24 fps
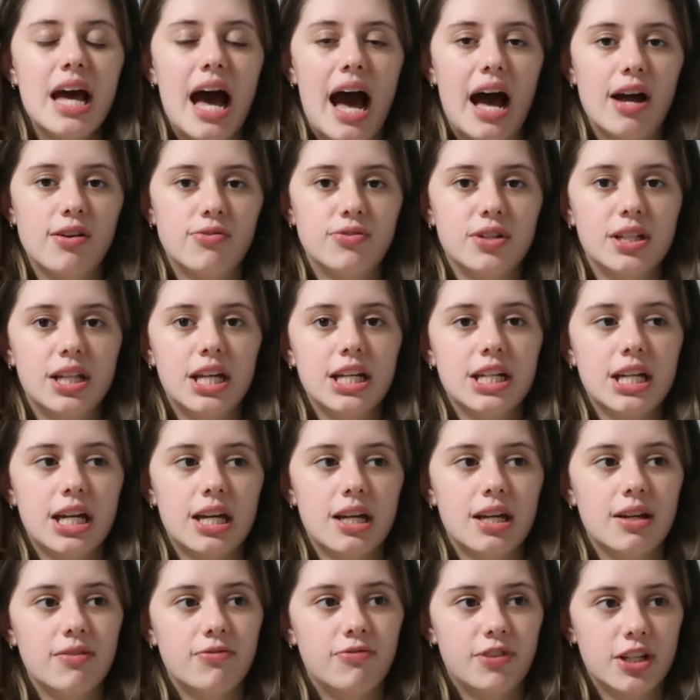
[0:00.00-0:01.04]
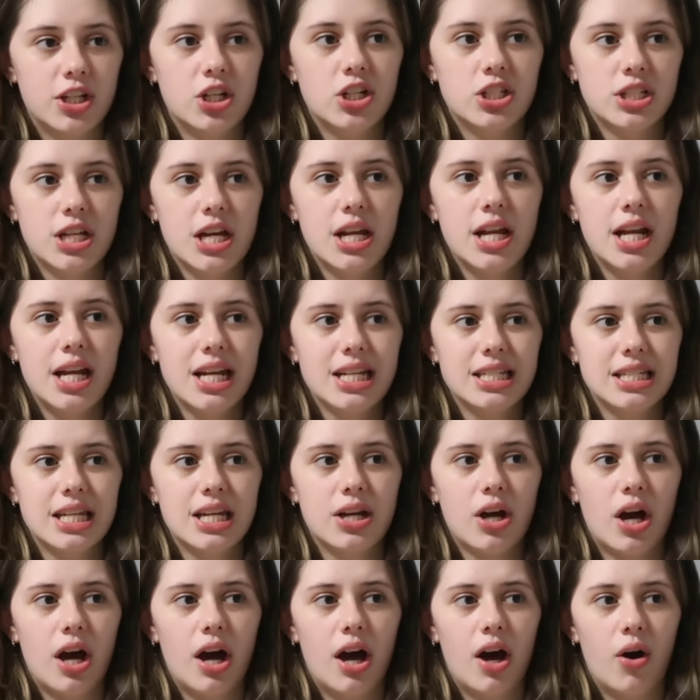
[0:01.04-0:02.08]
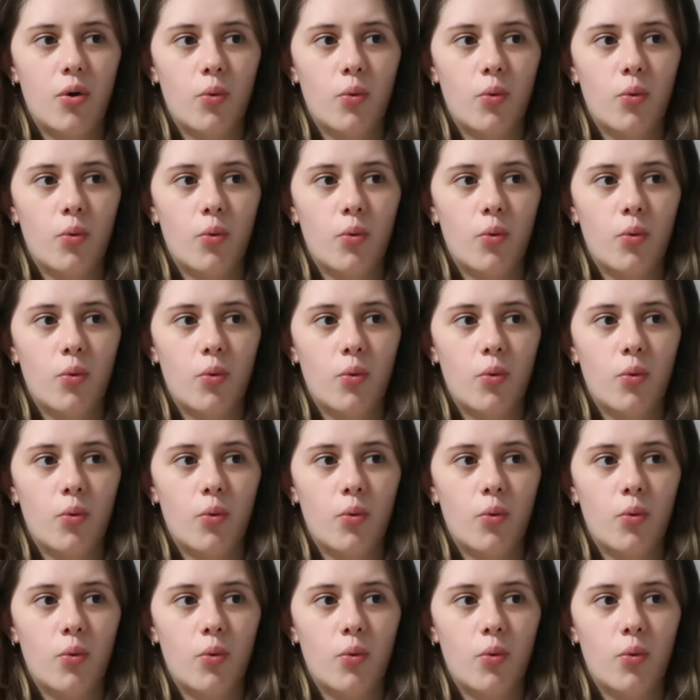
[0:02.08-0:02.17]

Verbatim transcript: I feel like figure skating is like